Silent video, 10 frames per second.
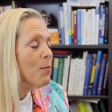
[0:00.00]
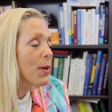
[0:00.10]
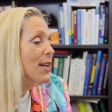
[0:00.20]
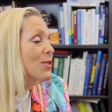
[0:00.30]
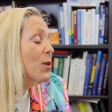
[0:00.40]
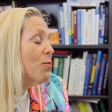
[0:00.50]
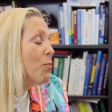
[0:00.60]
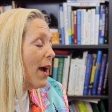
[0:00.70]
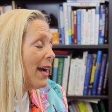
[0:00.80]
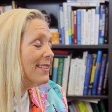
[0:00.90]
because we've
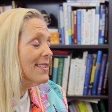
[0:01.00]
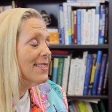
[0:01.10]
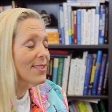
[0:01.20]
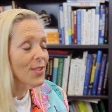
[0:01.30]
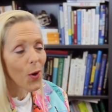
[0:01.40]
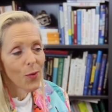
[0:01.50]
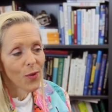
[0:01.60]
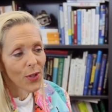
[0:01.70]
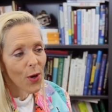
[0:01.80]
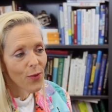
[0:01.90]
practiced this
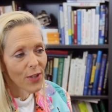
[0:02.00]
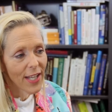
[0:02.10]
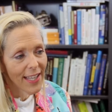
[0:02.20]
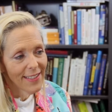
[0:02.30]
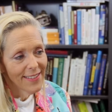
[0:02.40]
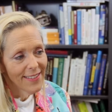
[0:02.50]
over and over again.